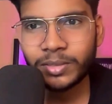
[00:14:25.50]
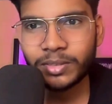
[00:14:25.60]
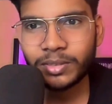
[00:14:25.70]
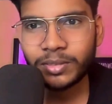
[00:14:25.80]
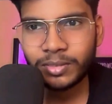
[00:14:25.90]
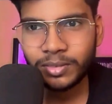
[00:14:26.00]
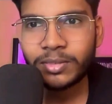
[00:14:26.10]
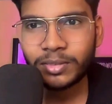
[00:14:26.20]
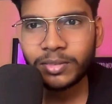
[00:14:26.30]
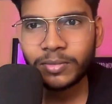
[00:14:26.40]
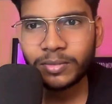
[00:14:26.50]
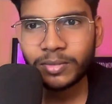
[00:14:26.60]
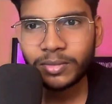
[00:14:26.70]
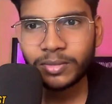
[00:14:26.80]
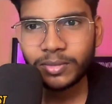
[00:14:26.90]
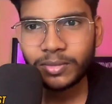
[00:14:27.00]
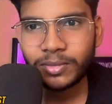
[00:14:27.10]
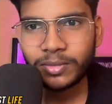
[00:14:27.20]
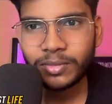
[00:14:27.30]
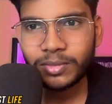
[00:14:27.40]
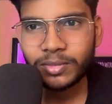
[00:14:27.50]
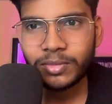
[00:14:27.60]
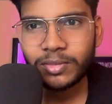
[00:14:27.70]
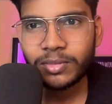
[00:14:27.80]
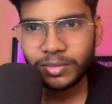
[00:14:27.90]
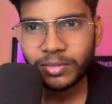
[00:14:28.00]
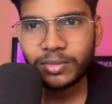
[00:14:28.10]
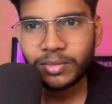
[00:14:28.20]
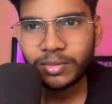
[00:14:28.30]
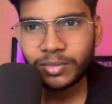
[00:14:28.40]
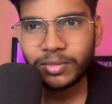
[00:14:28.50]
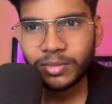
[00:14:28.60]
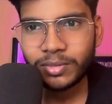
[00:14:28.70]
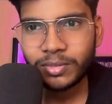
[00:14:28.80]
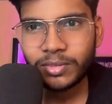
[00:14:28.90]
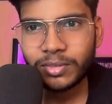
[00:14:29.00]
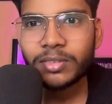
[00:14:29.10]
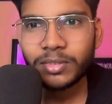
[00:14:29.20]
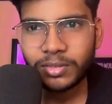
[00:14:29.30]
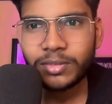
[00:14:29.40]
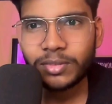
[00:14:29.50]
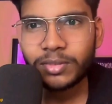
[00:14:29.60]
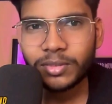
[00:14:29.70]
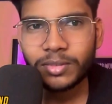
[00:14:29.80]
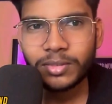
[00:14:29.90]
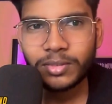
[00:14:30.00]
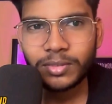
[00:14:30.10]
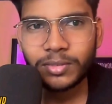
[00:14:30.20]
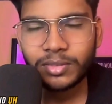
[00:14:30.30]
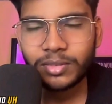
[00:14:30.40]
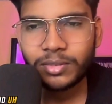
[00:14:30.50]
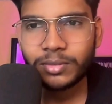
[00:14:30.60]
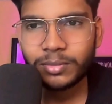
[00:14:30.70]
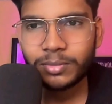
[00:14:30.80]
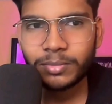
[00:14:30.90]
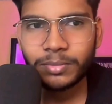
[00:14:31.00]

This person isn't speaking.